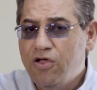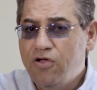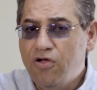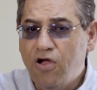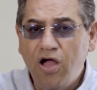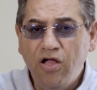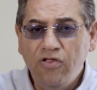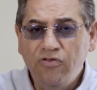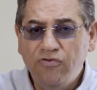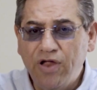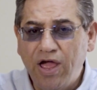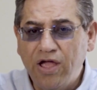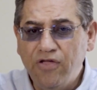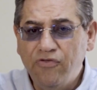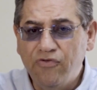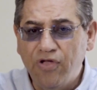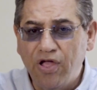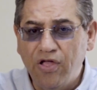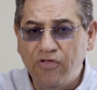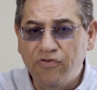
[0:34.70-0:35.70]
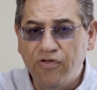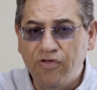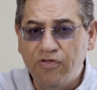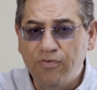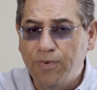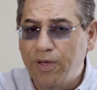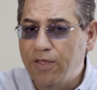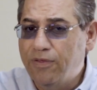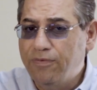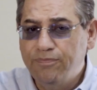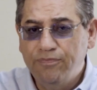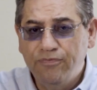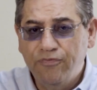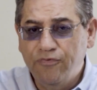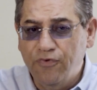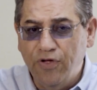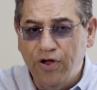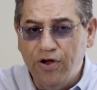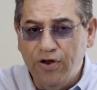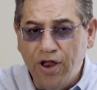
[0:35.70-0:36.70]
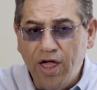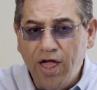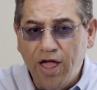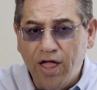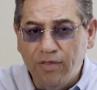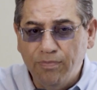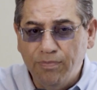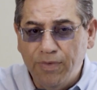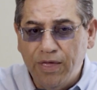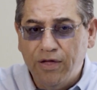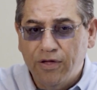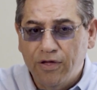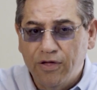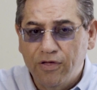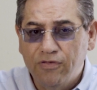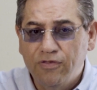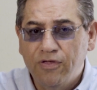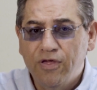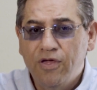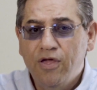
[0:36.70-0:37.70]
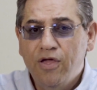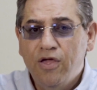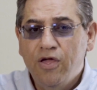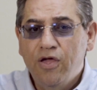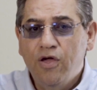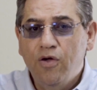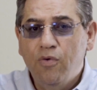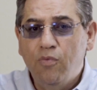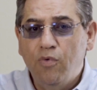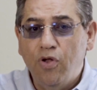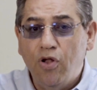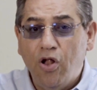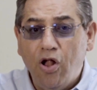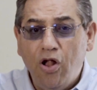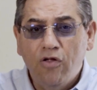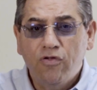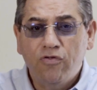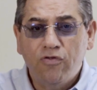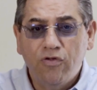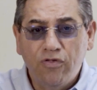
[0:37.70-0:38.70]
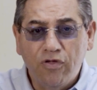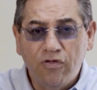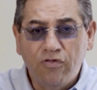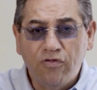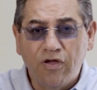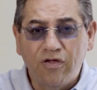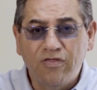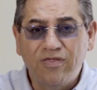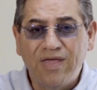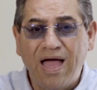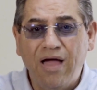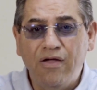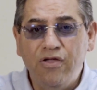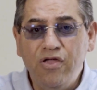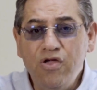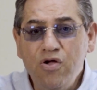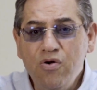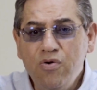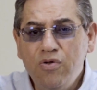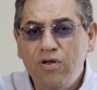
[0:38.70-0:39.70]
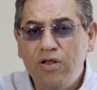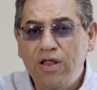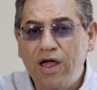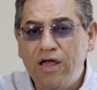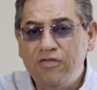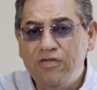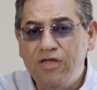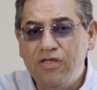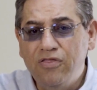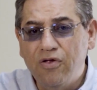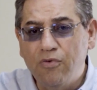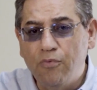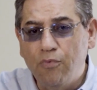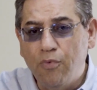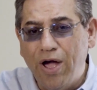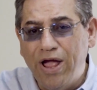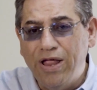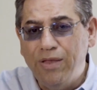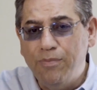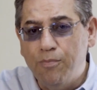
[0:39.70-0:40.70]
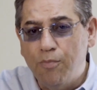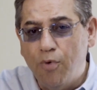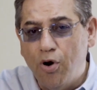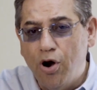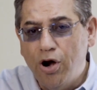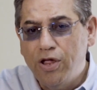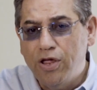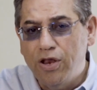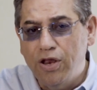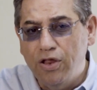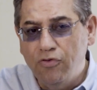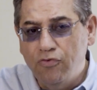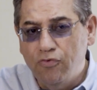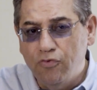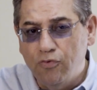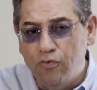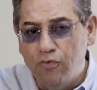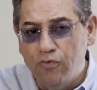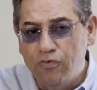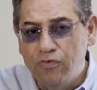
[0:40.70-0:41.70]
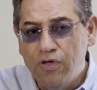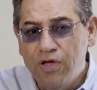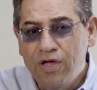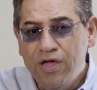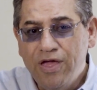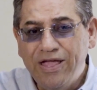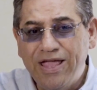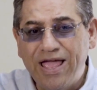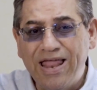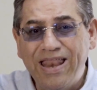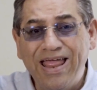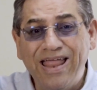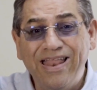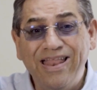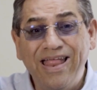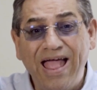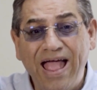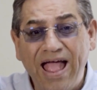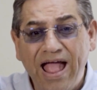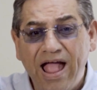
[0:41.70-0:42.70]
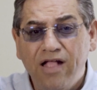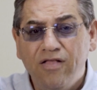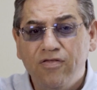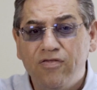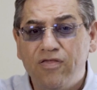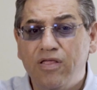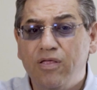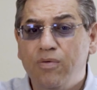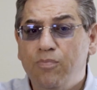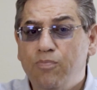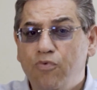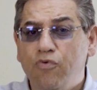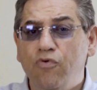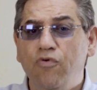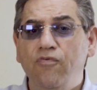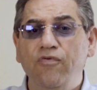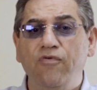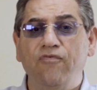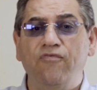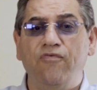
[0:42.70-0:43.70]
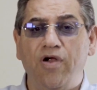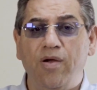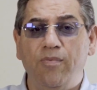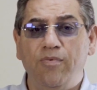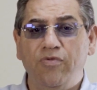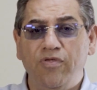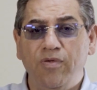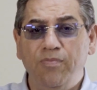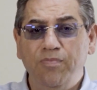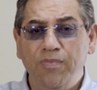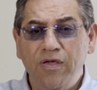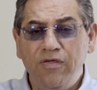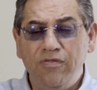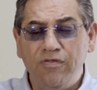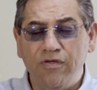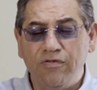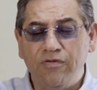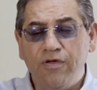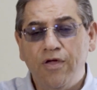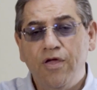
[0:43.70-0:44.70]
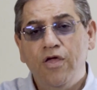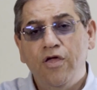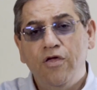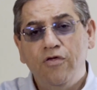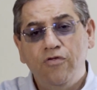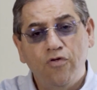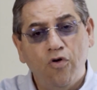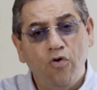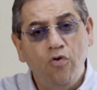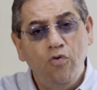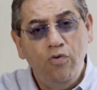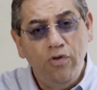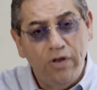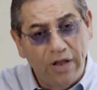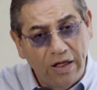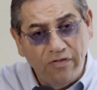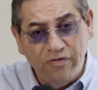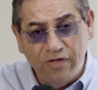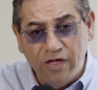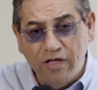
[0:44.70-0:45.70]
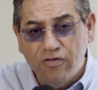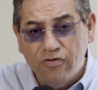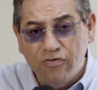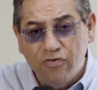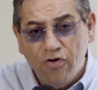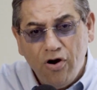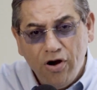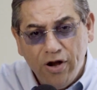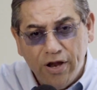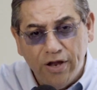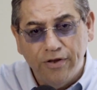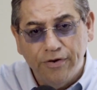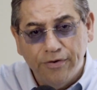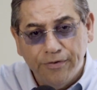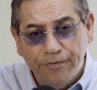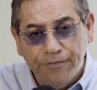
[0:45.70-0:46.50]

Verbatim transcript: contract changes, but fear not, because We'll also discuss how utilizing the right marketing tools can enhance and improve your pharmacy business. So let's get started.